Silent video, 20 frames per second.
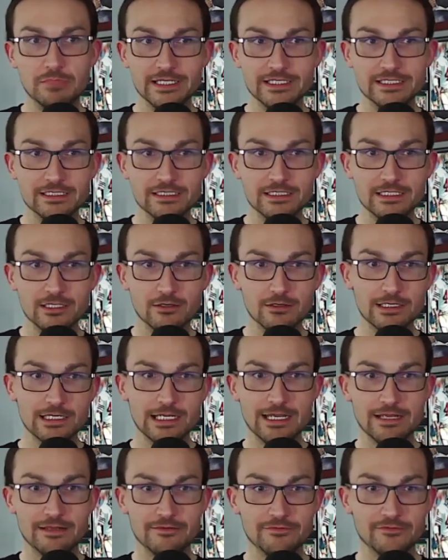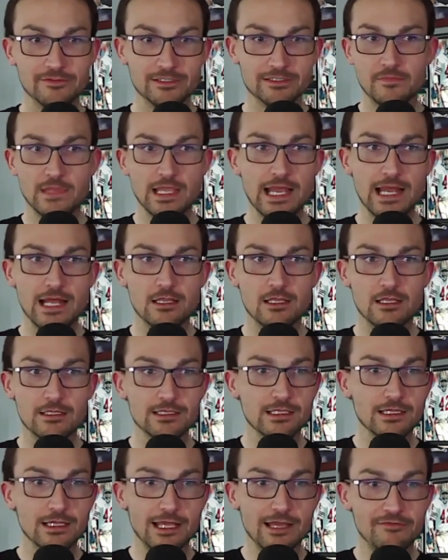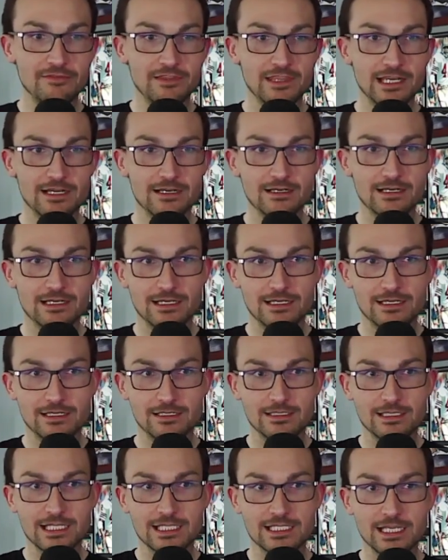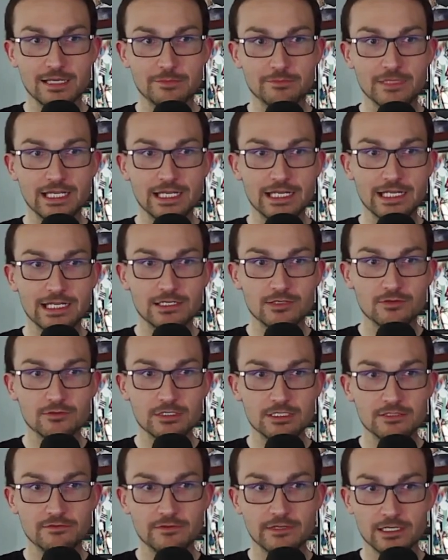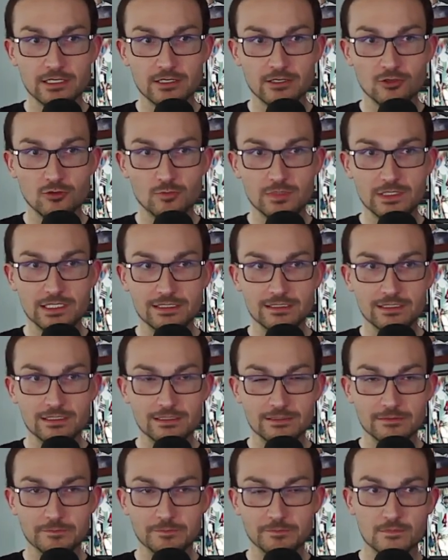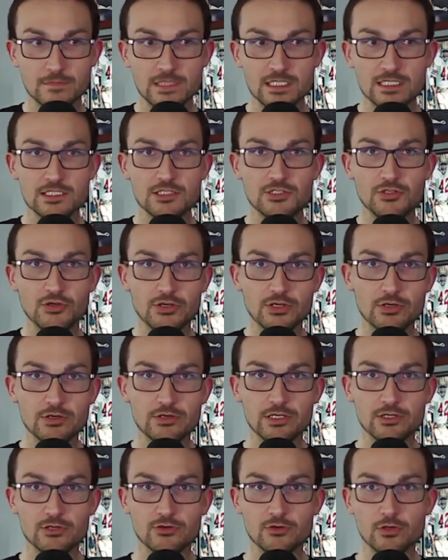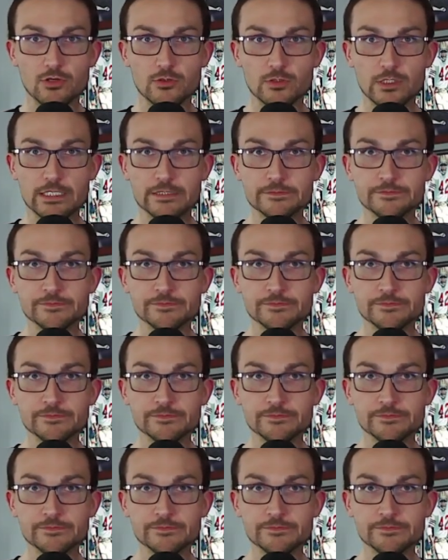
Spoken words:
But you know what? Hey, for Al on the left there, that's him getting into his vehicle, but that's a Toyota Corolla.